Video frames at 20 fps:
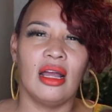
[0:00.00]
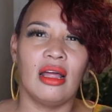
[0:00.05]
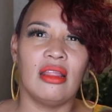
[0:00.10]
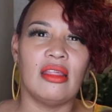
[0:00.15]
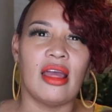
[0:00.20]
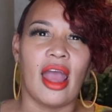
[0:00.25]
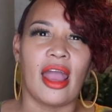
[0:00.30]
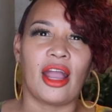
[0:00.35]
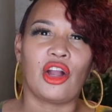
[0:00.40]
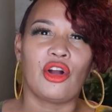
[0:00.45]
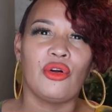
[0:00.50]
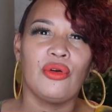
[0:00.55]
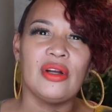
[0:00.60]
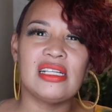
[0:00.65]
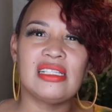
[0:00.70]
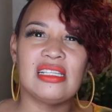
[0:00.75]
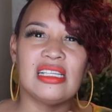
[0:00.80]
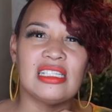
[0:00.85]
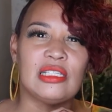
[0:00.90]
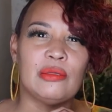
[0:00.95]
that
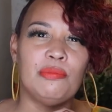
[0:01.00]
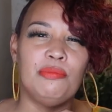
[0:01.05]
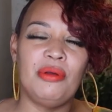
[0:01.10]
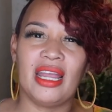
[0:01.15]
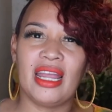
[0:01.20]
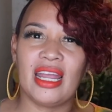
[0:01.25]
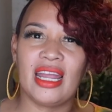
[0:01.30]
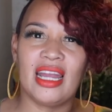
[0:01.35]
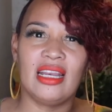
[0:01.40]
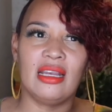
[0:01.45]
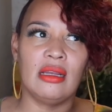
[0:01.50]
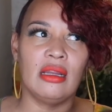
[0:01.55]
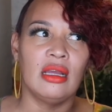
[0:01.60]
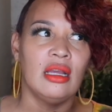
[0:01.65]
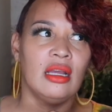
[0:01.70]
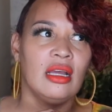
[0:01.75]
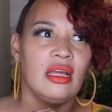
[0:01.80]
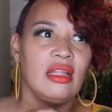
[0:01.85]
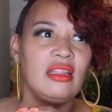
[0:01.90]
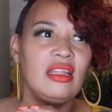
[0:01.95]
Chris has been
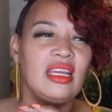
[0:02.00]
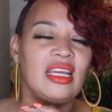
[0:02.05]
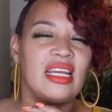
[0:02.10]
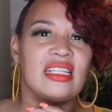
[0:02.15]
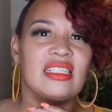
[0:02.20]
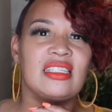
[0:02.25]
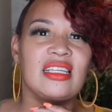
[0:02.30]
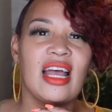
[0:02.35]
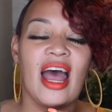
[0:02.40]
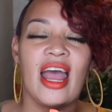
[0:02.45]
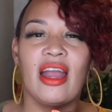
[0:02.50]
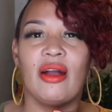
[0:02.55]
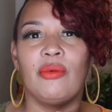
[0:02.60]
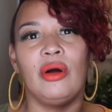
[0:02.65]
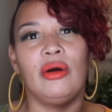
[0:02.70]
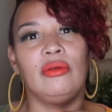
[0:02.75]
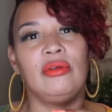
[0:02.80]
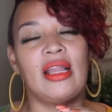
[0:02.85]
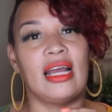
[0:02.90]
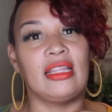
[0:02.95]
the entire,
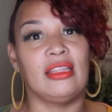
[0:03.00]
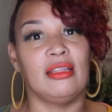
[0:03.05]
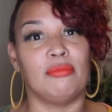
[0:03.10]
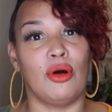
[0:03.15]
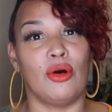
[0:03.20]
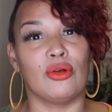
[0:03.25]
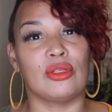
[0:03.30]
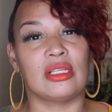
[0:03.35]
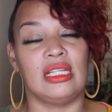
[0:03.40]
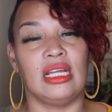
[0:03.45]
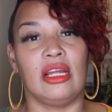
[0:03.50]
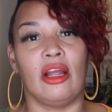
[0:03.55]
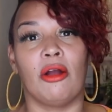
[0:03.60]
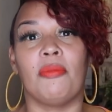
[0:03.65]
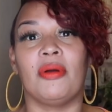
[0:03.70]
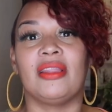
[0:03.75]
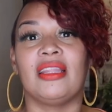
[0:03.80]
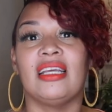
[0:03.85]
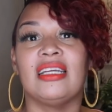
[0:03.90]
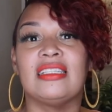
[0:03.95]
well, not the most clear,
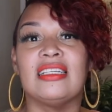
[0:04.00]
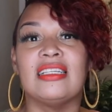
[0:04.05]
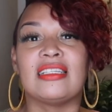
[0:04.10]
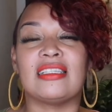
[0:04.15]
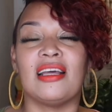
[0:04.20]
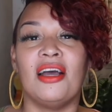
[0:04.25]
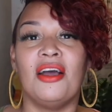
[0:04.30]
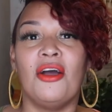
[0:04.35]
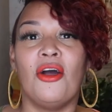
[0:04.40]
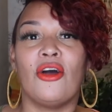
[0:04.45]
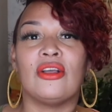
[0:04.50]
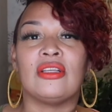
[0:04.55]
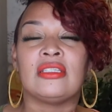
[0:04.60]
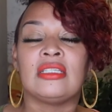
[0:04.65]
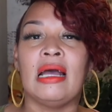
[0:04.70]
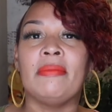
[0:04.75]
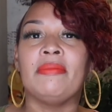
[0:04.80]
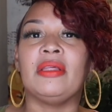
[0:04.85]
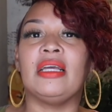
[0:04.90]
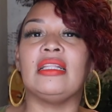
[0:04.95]
but this is
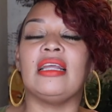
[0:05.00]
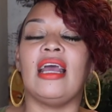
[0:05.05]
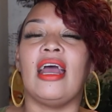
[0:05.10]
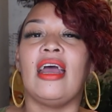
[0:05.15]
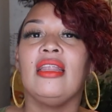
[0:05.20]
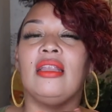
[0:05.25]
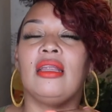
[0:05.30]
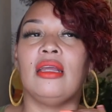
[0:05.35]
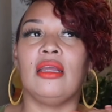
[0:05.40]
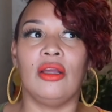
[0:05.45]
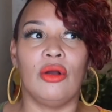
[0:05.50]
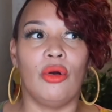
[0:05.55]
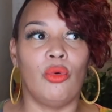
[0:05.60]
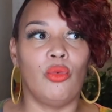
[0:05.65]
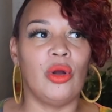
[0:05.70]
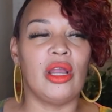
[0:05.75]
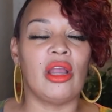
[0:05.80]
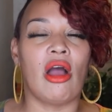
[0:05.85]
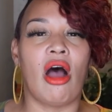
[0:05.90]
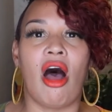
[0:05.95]
something that
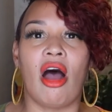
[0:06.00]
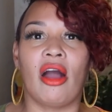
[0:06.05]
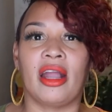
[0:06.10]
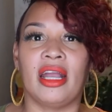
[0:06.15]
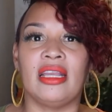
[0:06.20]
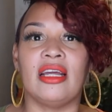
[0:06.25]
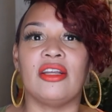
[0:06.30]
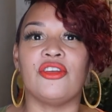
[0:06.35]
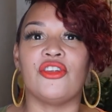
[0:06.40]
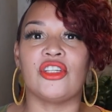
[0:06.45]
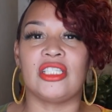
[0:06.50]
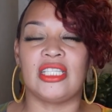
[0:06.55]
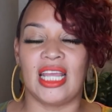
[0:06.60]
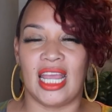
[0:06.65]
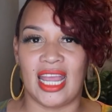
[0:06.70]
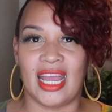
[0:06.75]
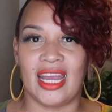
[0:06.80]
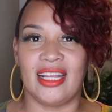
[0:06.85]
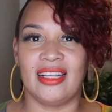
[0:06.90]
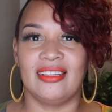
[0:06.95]
we all can
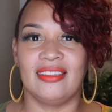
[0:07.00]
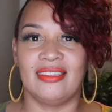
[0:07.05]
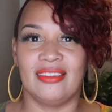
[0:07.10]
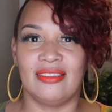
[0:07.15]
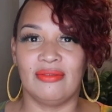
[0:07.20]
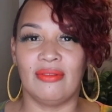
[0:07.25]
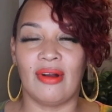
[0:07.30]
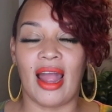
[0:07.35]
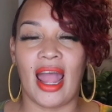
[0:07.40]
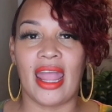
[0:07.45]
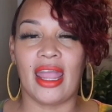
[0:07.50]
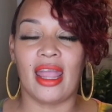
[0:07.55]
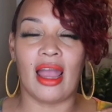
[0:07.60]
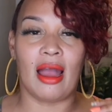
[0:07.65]
understand, right?